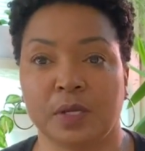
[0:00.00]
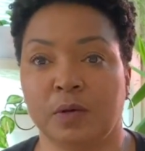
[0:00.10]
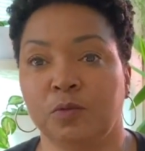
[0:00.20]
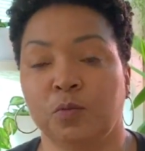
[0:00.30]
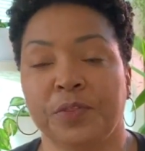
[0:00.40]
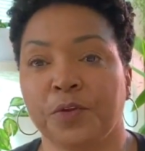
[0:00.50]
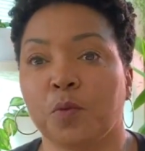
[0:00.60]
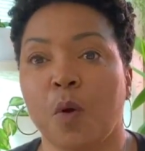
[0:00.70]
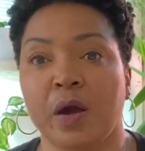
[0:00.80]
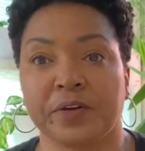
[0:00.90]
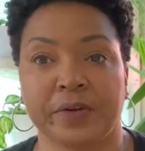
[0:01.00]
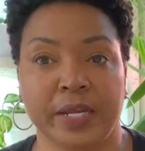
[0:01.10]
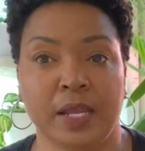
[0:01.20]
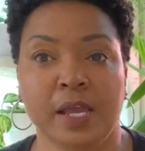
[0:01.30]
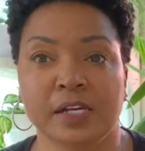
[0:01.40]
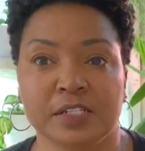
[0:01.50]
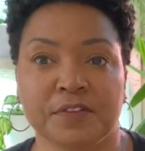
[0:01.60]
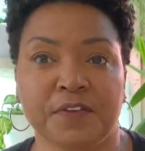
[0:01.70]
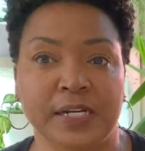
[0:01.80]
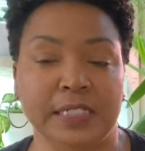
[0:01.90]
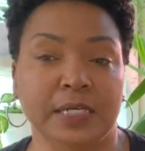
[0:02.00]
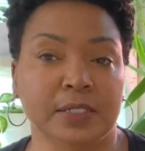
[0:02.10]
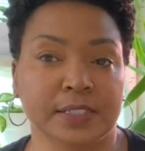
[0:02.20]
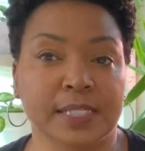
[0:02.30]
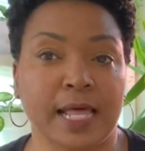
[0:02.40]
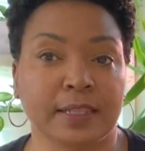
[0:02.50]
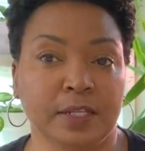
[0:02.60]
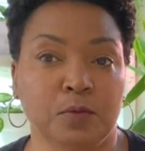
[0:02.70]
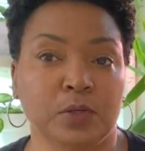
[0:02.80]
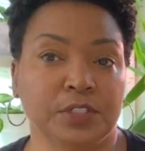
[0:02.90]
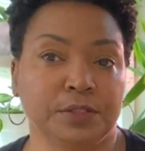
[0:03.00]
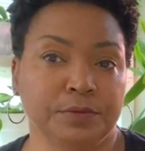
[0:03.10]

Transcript: with your watering to find out exactly what,